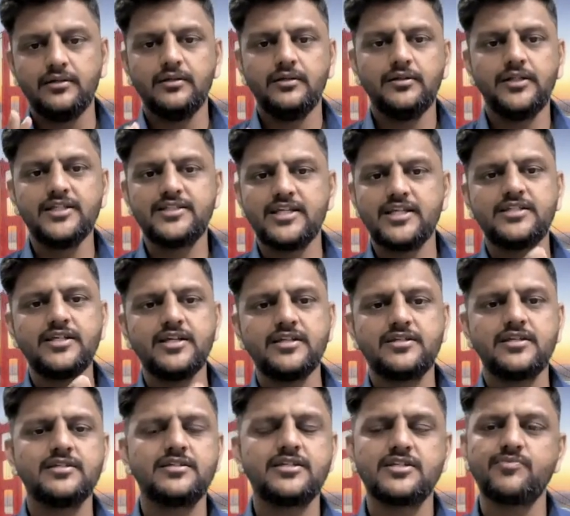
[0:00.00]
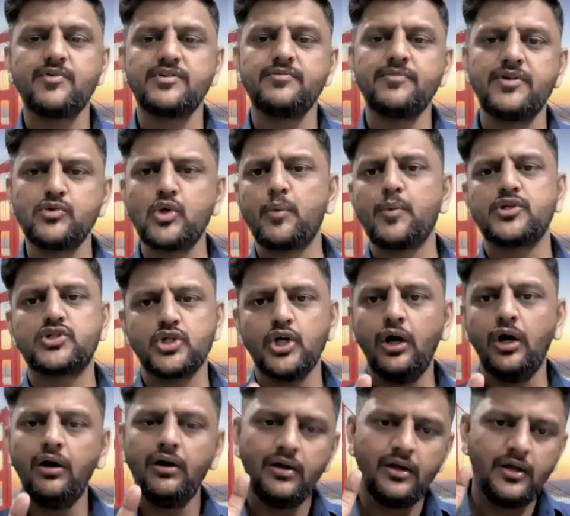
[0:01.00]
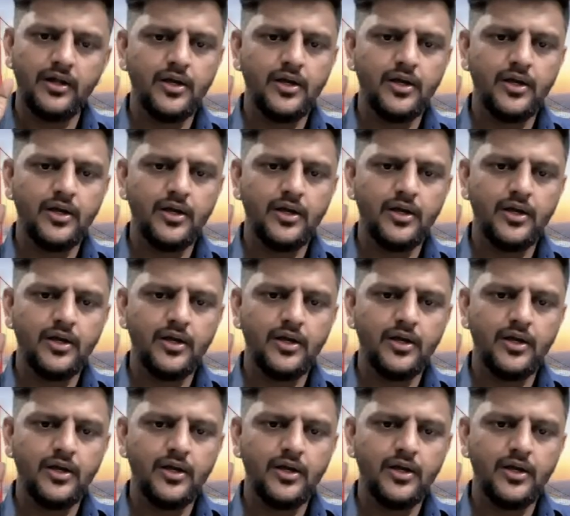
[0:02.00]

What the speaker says: The 6% means what, bachcho?